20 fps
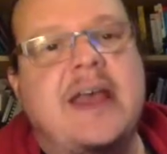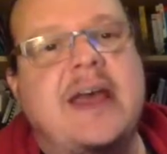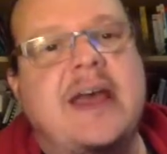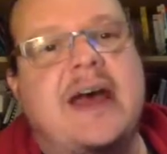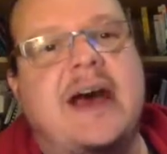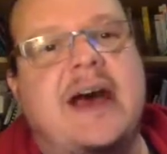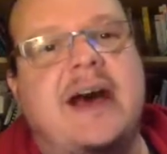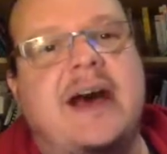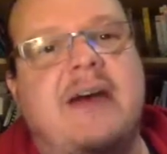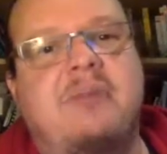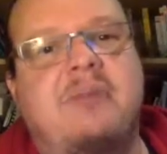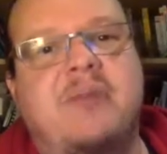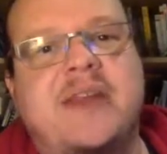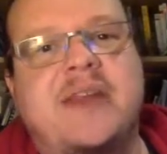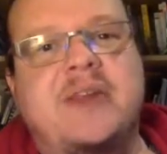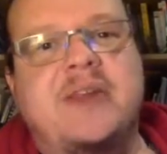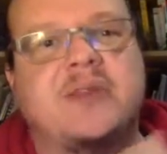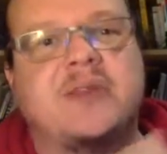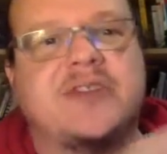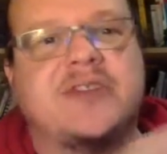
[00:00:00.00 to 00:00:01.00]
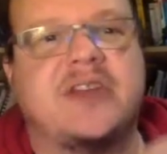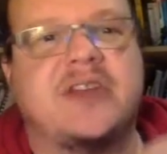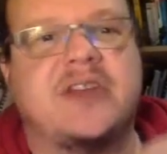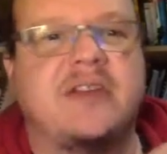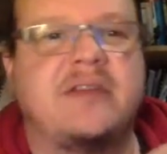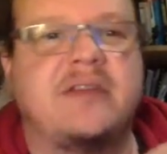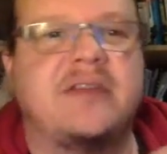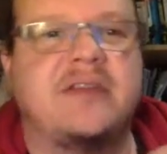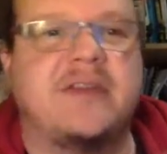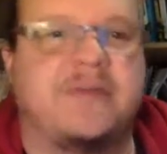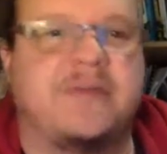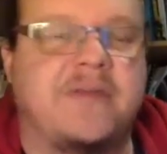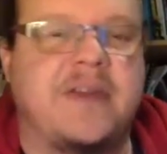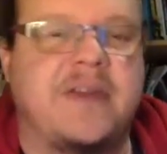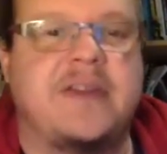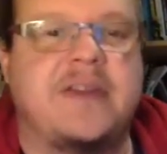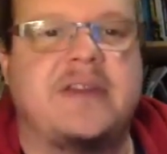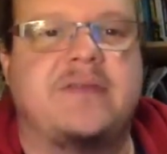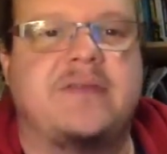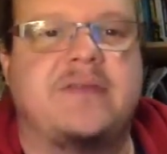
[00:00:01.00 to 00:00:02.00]
But it also
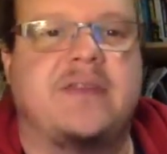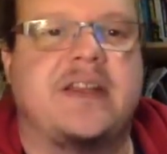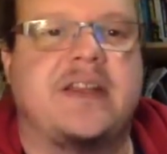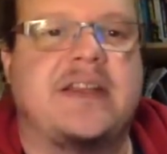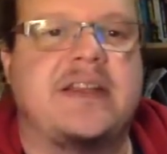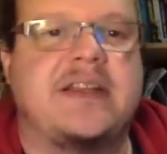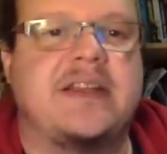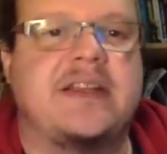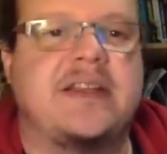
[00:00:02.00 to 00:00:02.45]
definitively